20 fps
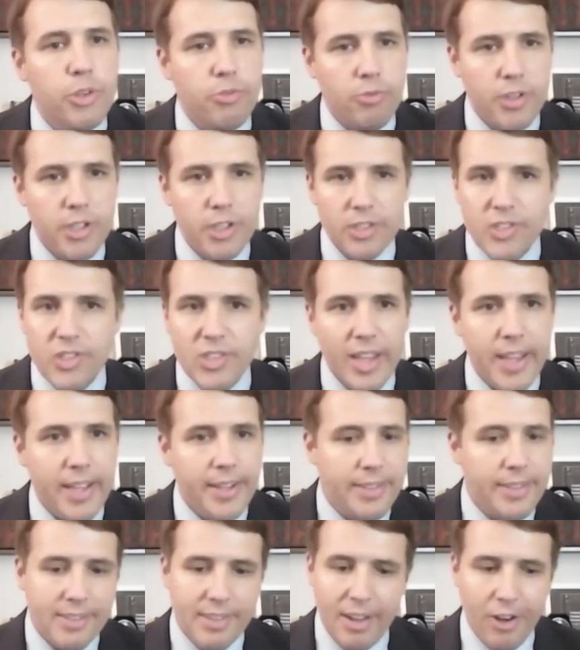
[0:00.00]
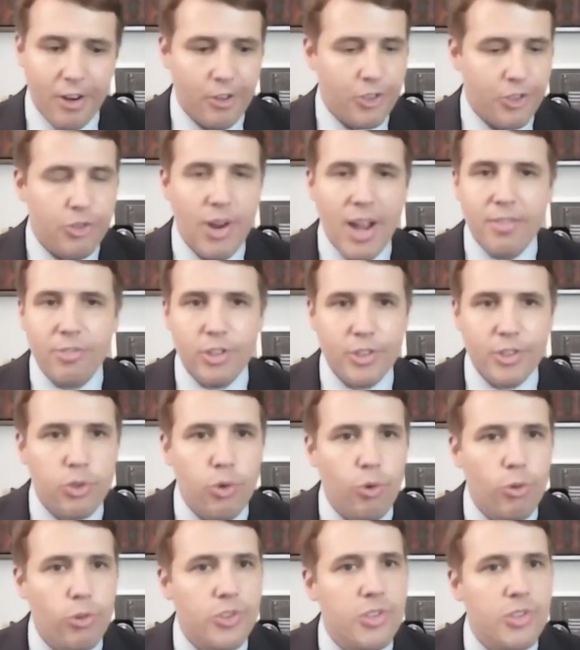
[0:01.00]
real estate, our travel and
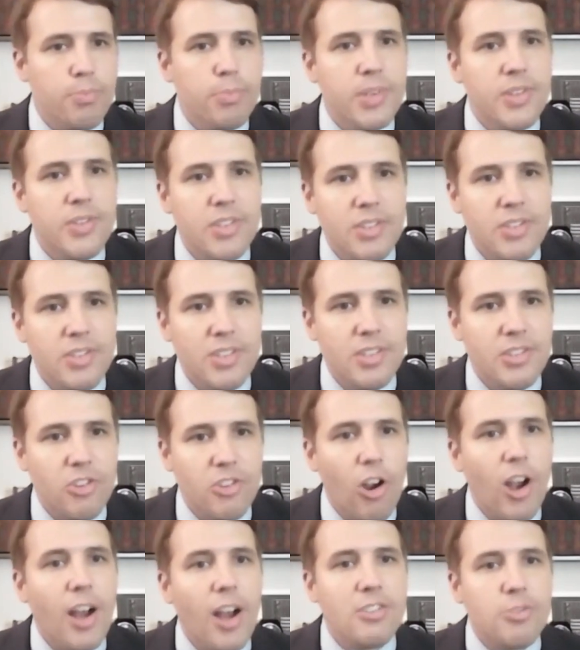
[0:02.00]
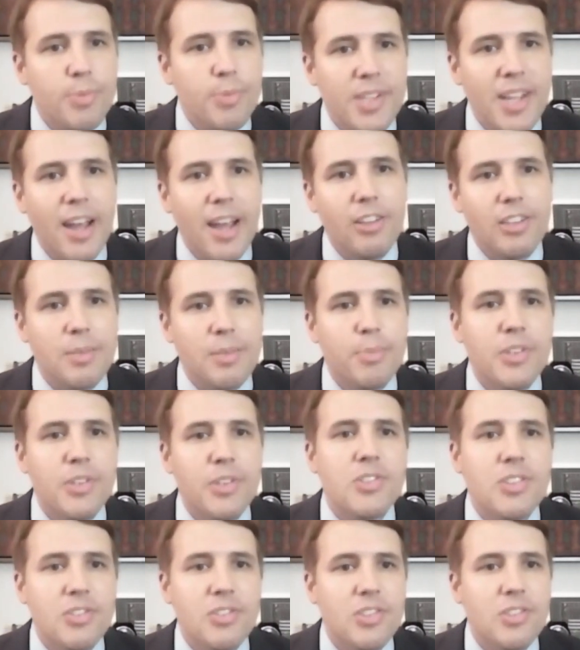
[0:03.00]
tourism businesses, our hospitality
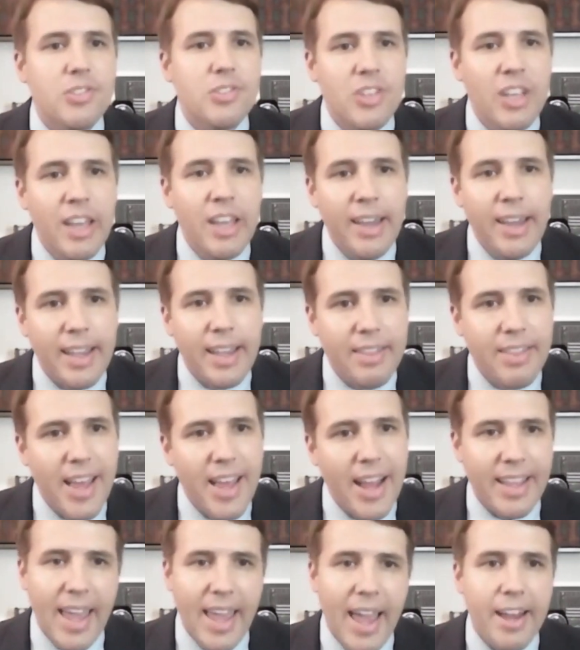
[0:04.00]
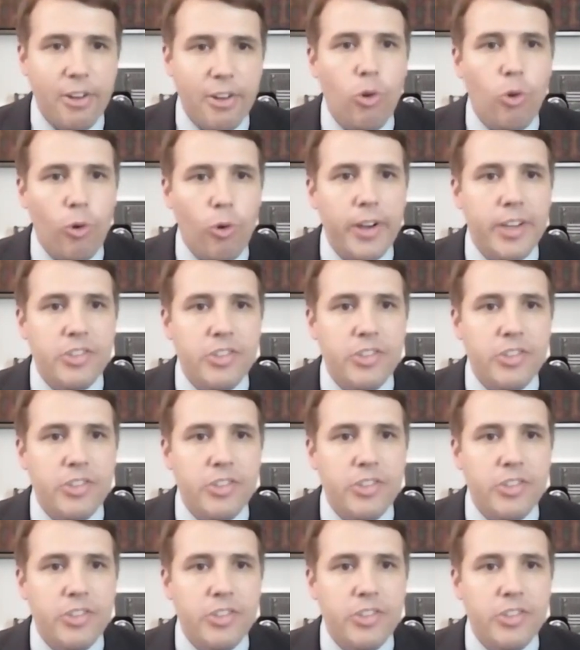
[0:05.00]
businesses in that category.